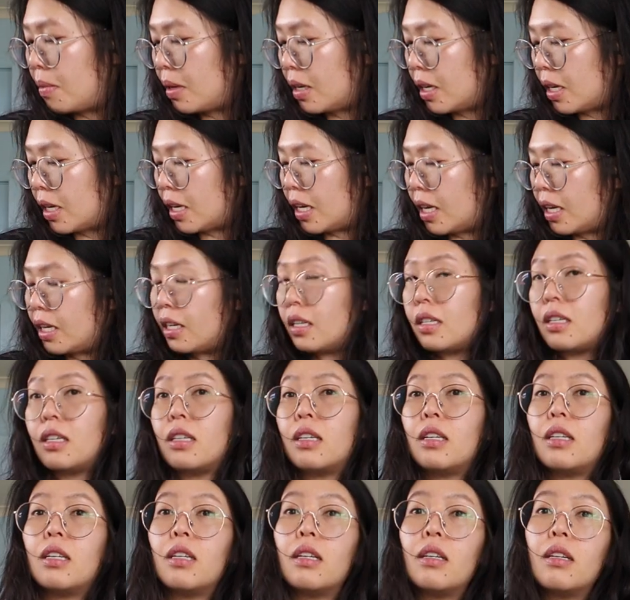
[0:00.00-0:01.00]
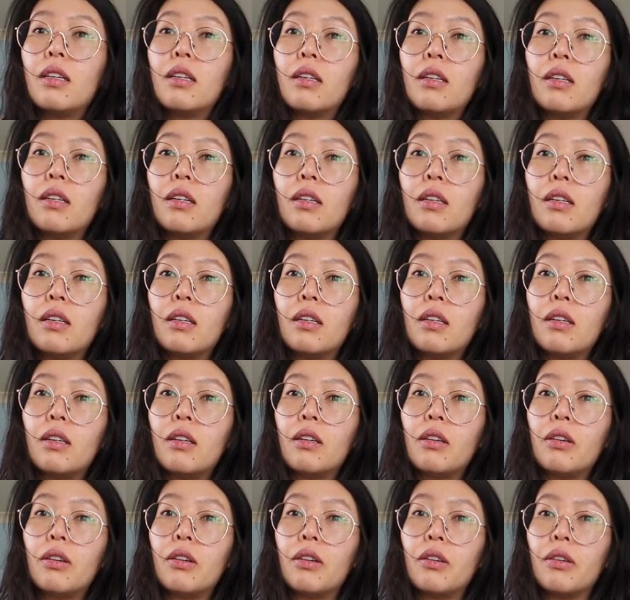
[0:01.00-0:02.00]
I
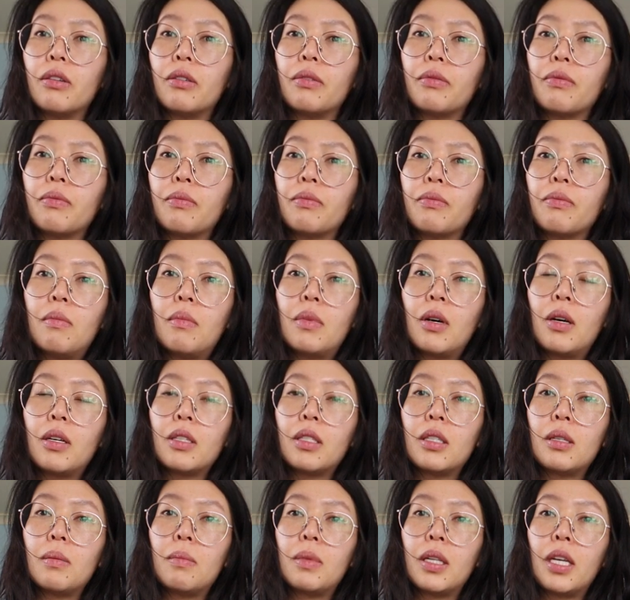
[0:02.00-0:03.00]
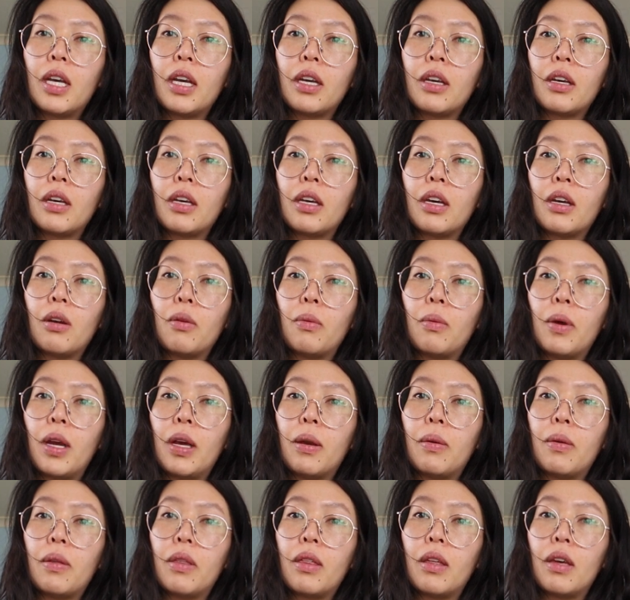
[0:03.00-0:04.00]
don't know, possibly I could get
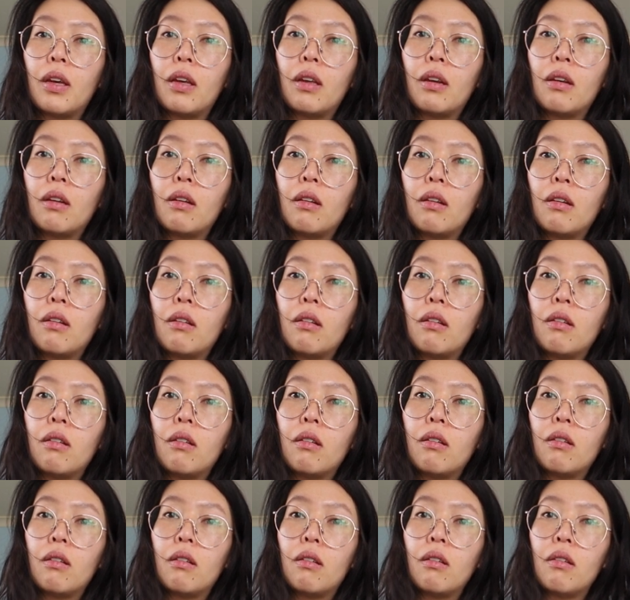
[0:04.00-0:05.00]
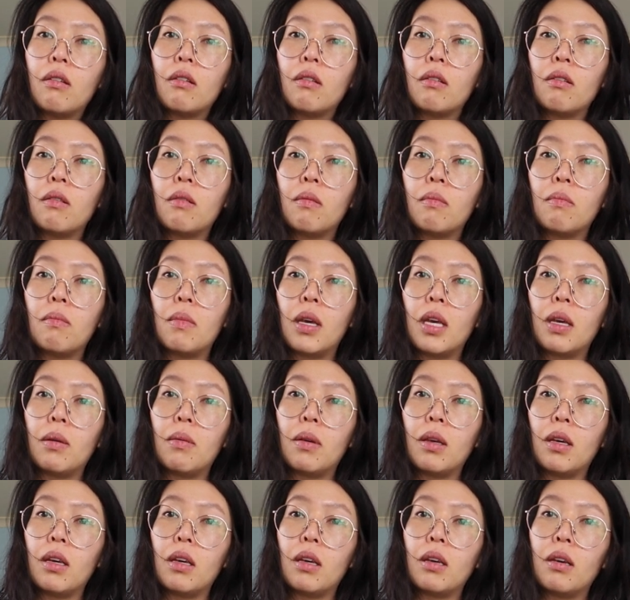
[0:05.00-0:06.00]
away with it,
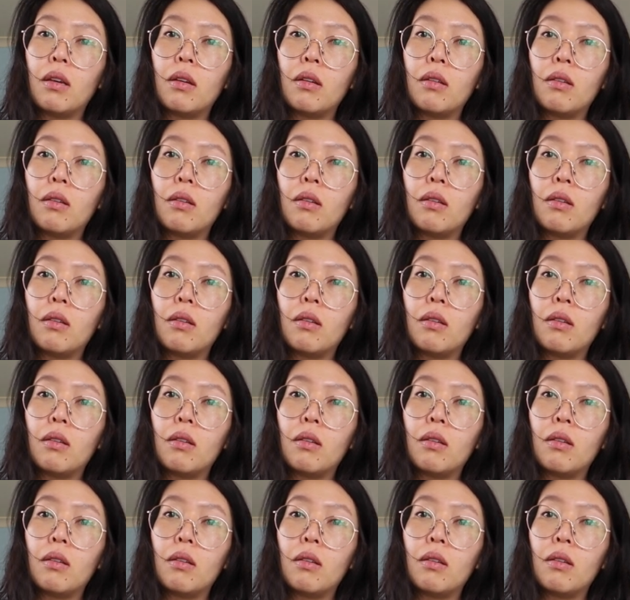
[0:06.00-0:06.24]
maybe.